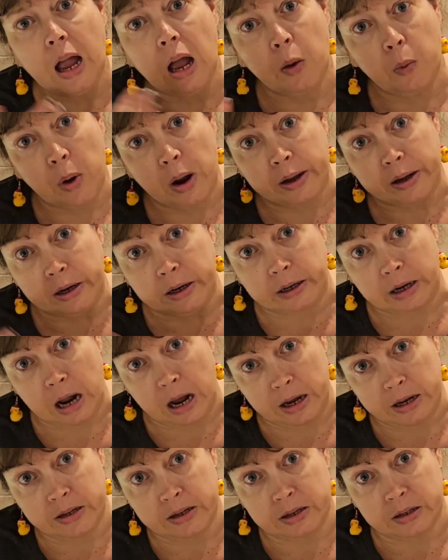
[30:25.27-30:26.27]
got
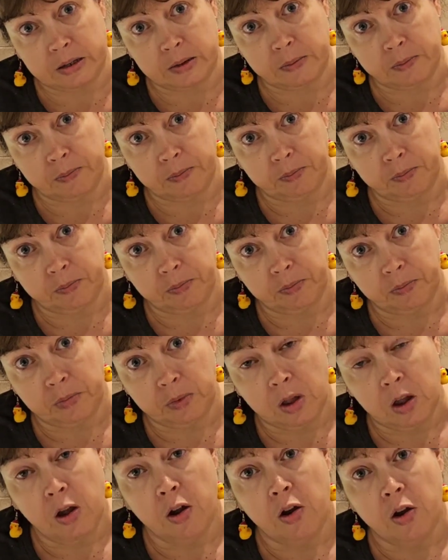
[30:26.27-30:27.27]
recognized
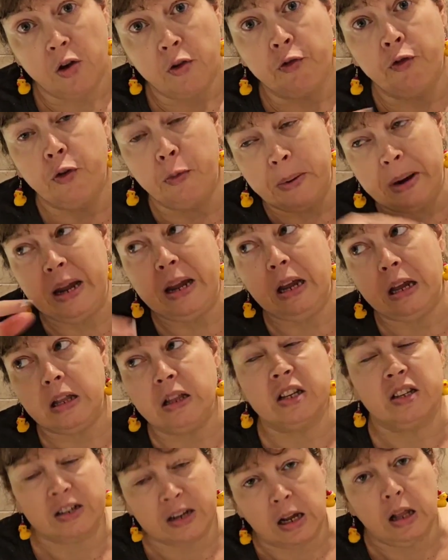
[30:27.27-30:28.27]
for being
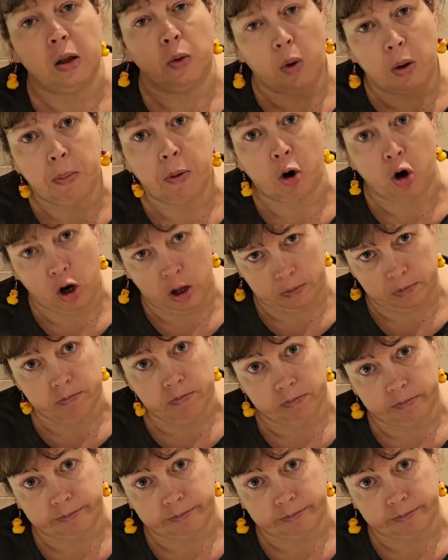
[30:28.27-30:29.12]
in the sail away party.